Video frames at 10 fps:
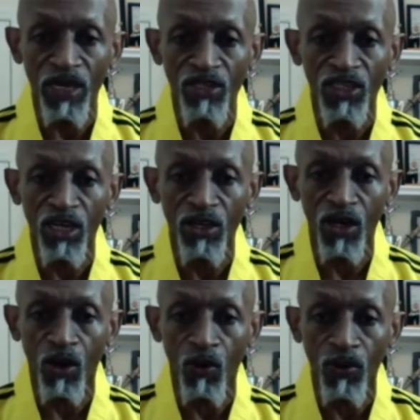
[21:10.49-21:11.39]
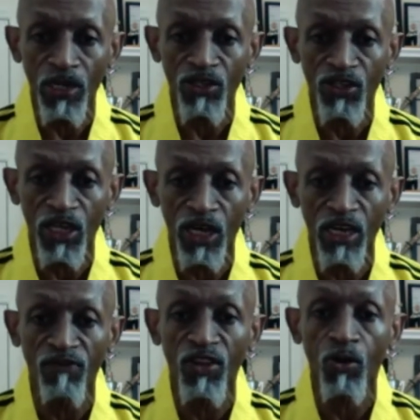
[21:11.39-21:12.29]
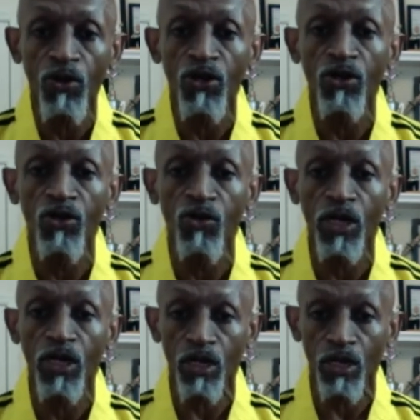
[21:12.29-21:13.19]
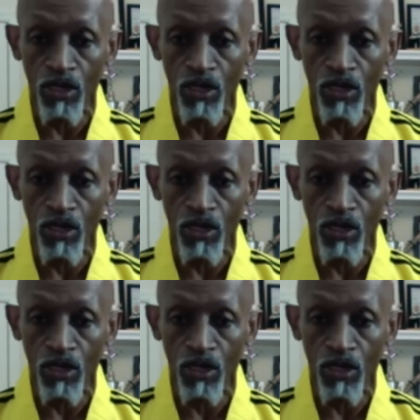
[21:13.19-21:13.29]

He said, you know, he said, even though you're doing